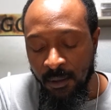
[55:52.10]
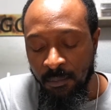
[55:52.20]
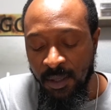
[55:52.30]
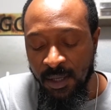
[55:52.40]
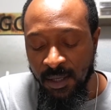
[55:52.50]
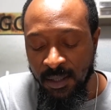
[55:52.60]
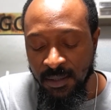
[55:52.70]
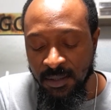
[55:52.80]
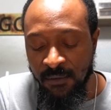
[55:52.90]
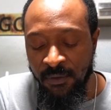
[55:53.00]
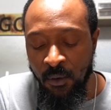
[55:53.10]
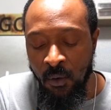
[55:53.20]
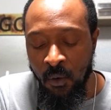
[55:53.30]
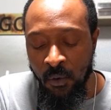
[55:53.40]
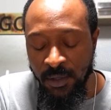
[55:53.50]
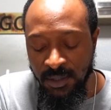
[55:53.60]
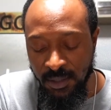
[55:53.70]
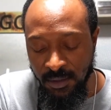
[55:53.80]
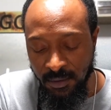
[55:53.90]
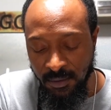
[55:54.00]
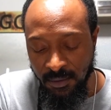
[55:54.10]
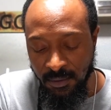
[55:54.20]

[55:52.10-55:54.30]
Because of the origin